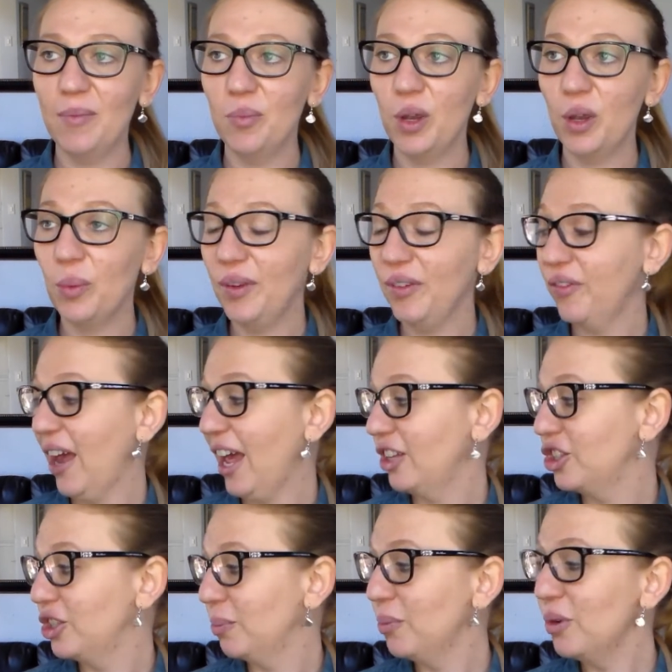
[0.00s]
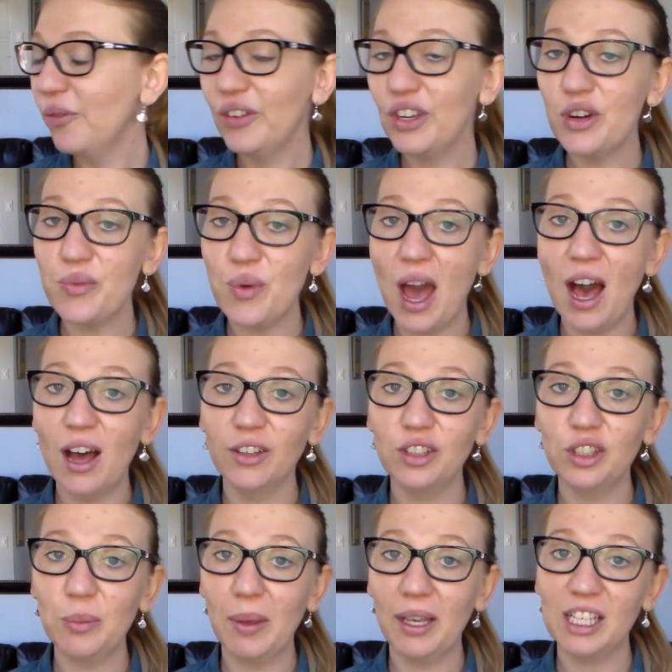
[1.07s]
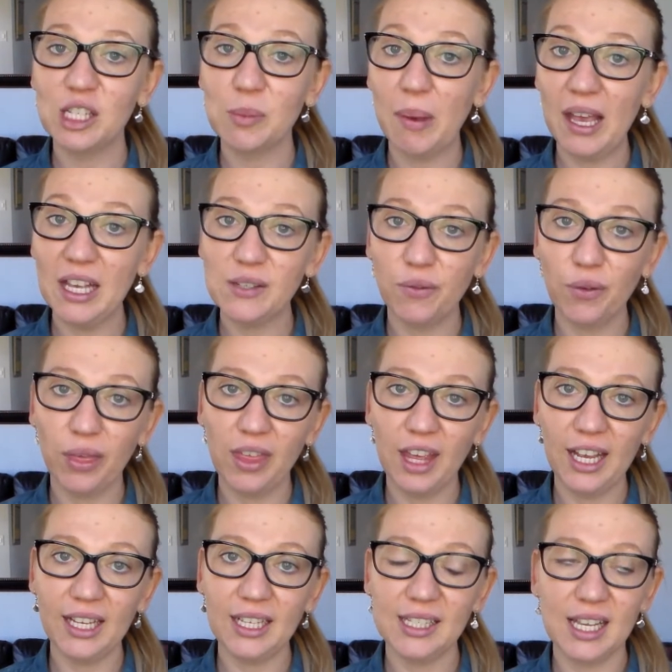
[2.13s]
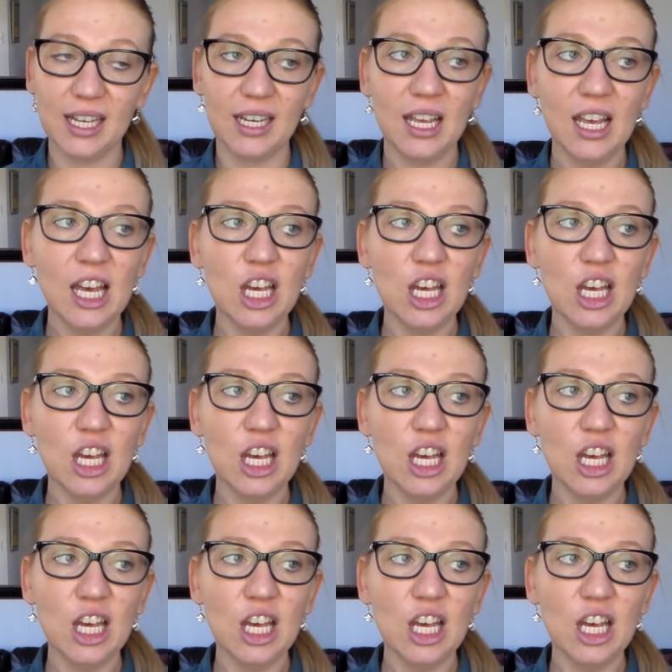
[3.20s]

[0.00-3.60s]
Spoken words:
where we've had to move it around to make space for things and